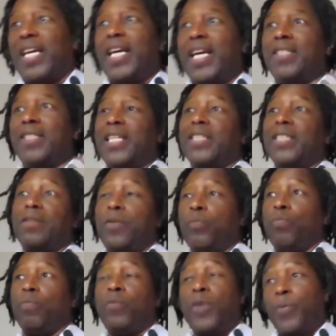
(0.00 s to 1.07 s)
And, and
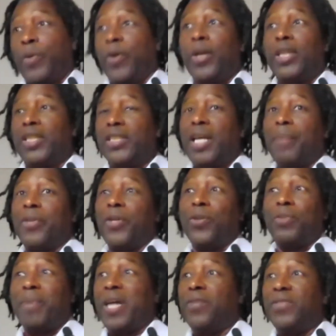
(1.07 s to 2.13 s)
when we were on the top of those
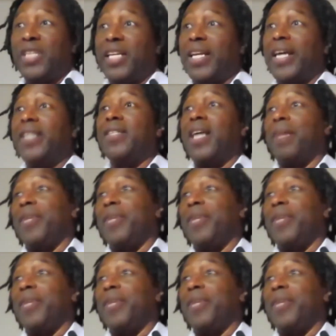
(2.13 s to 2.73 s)
mountains at nighttime,